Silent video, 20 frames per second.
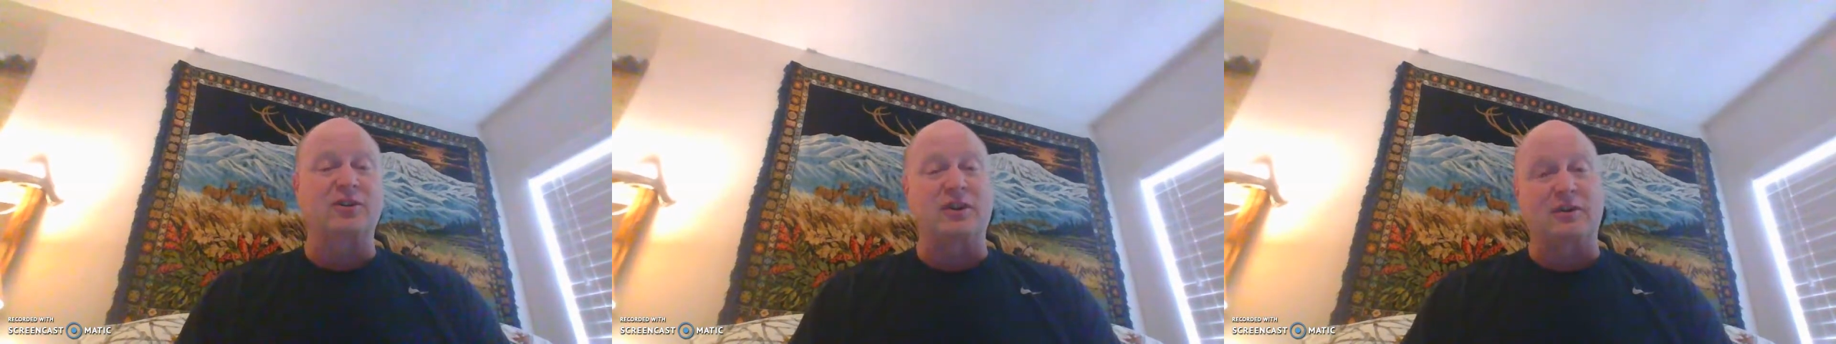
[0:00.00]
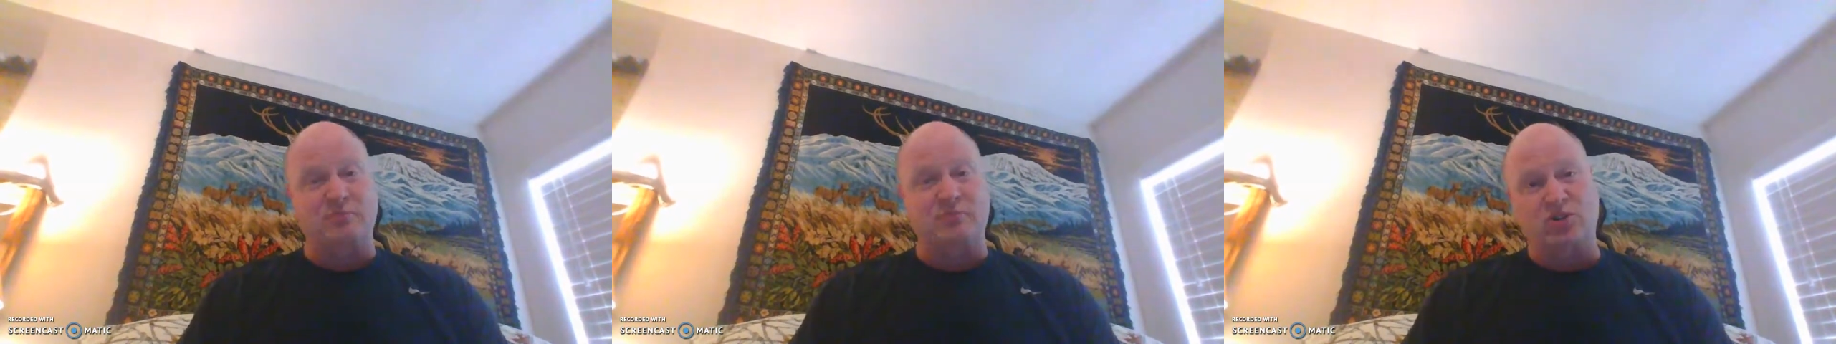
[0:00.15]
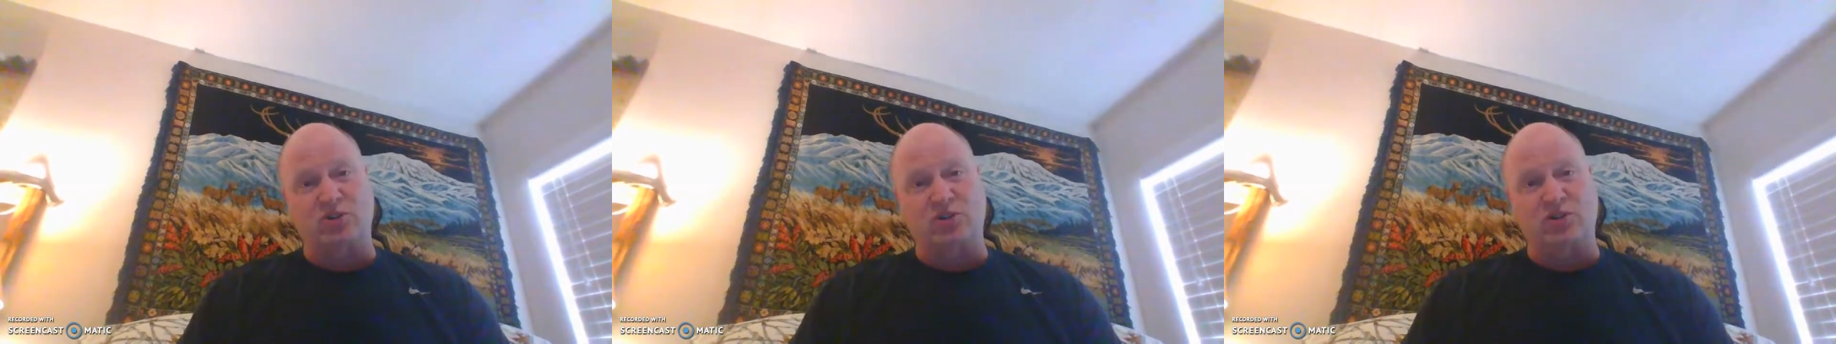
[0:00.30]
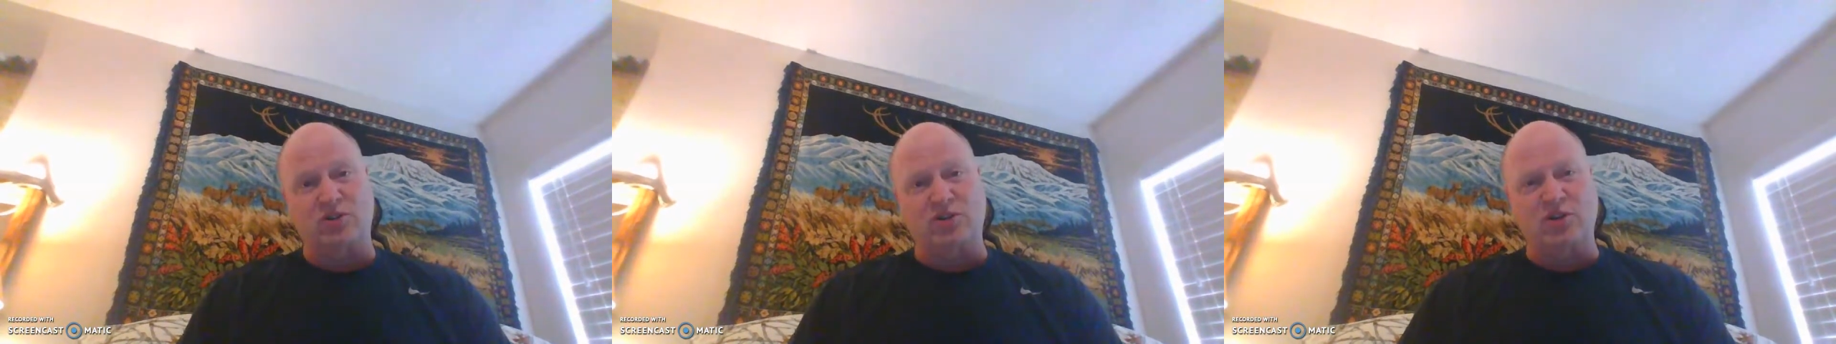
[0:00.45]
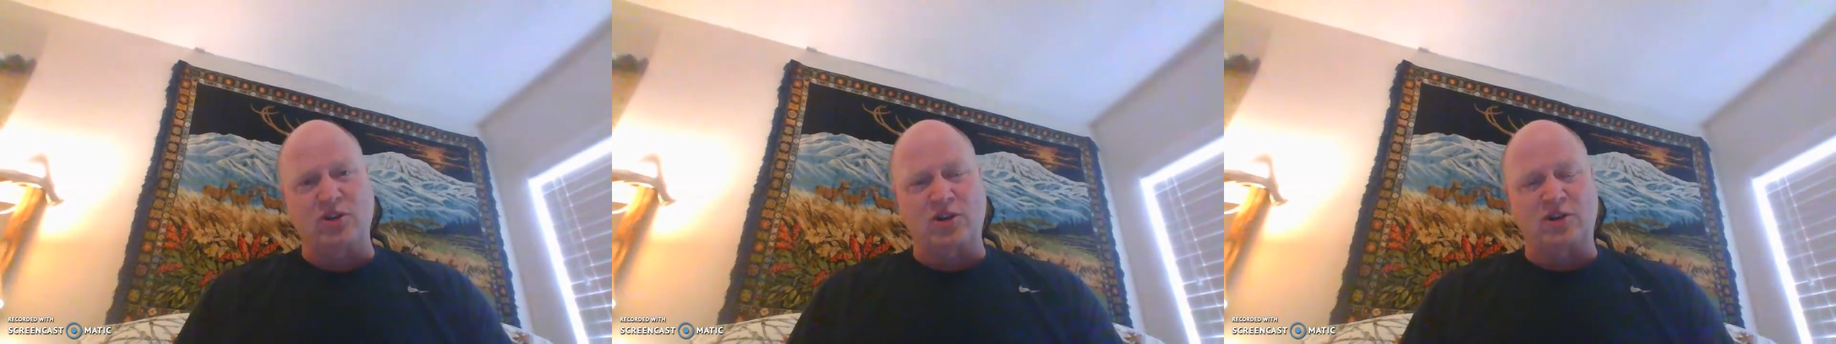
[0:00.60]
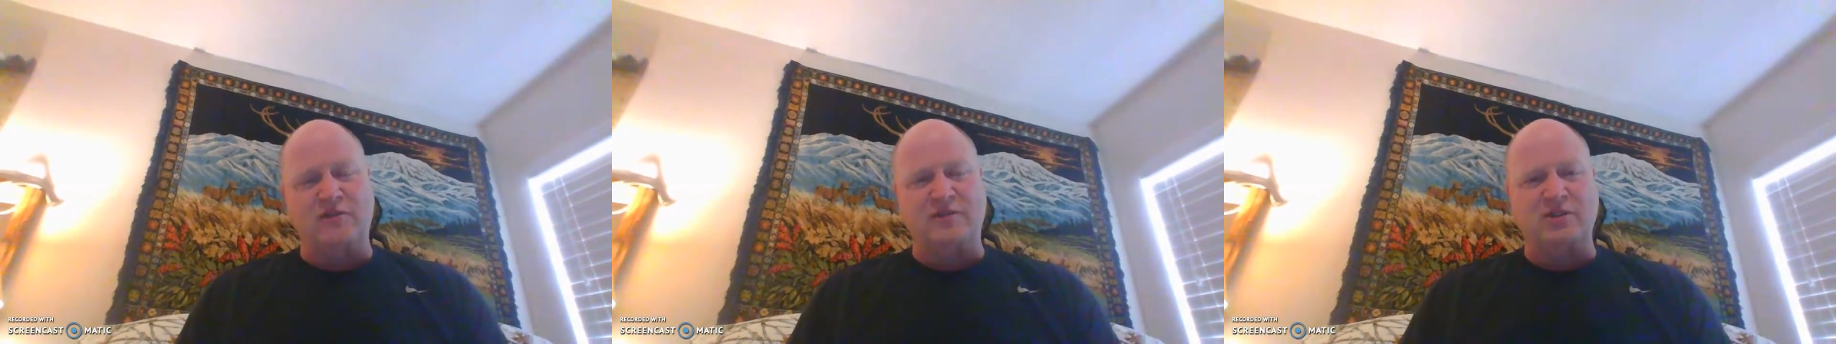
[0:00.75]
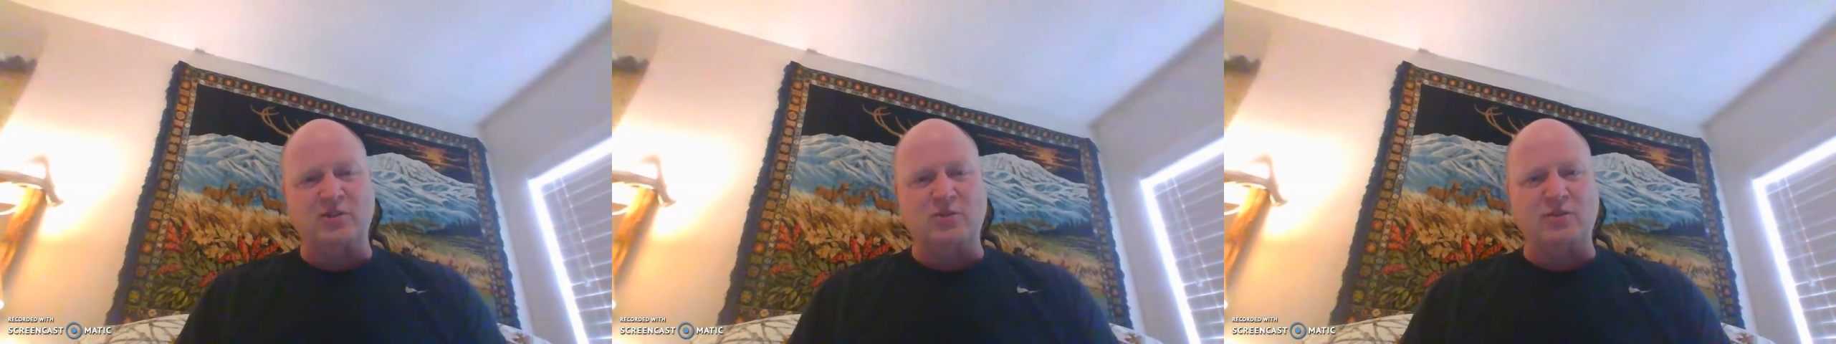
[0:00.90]
and I'm sure you
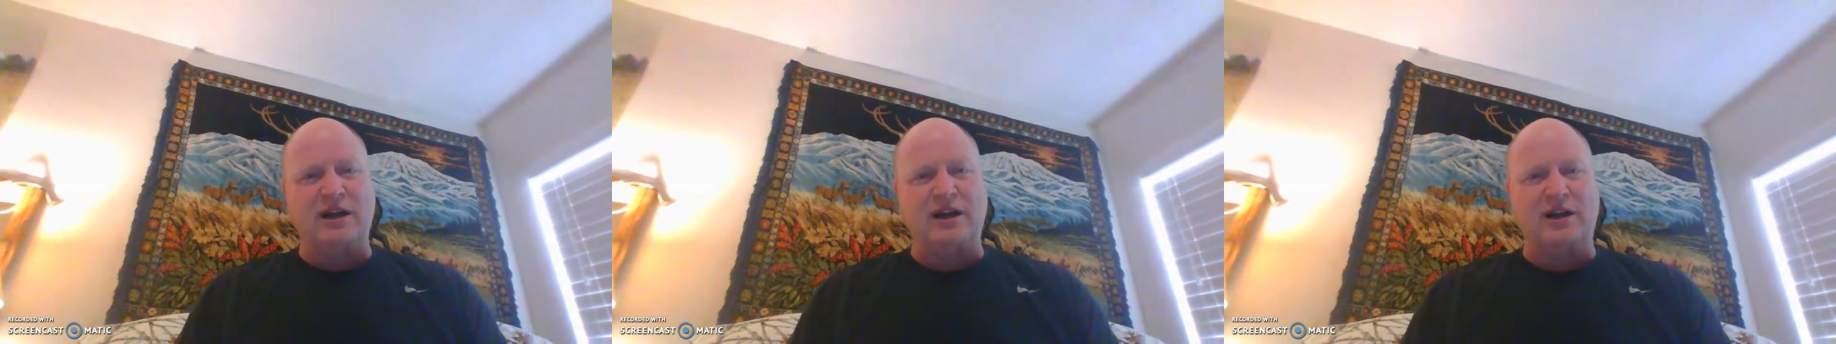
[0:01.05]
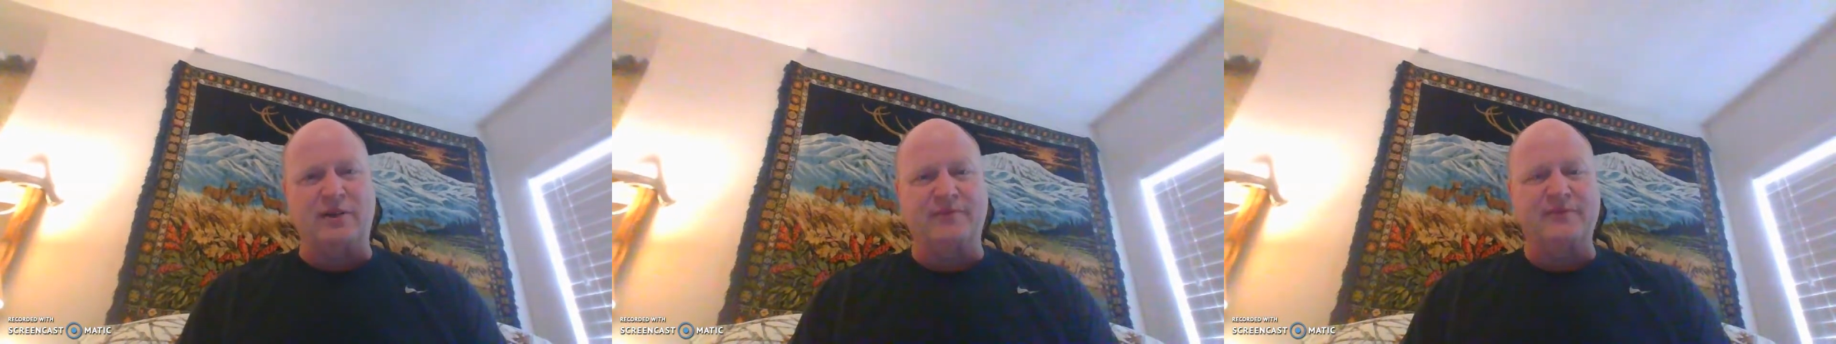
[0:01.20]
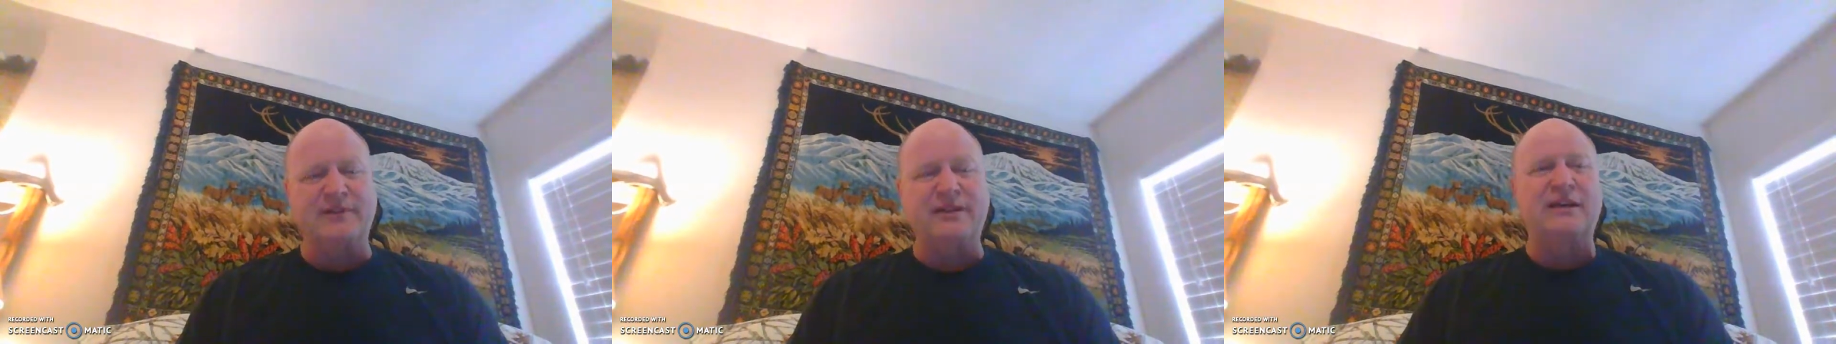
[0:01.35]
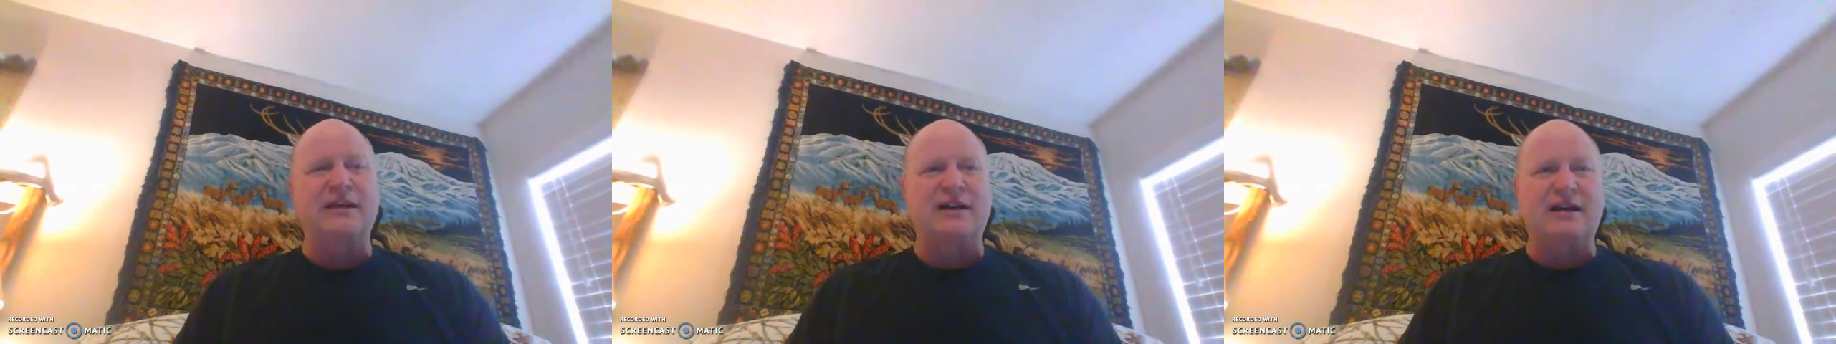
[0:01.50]
know of as well.